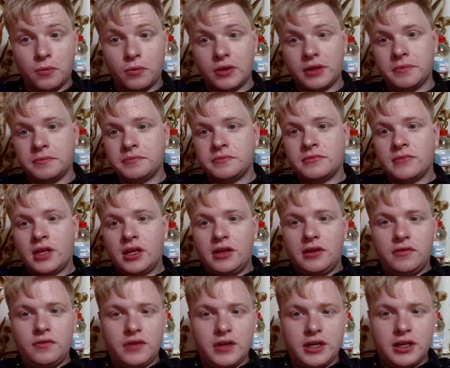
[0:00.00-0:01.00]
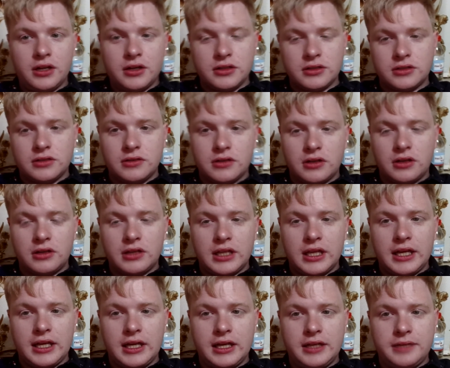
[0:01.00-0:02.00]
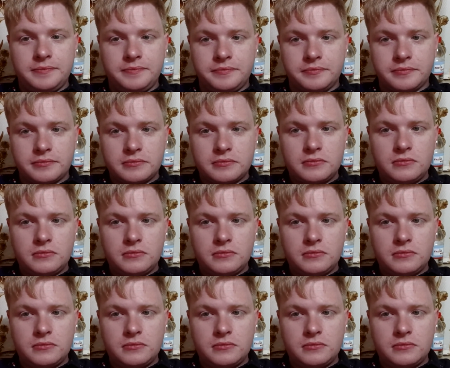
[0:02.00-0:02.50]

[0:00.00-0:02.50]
with videos that I got there, and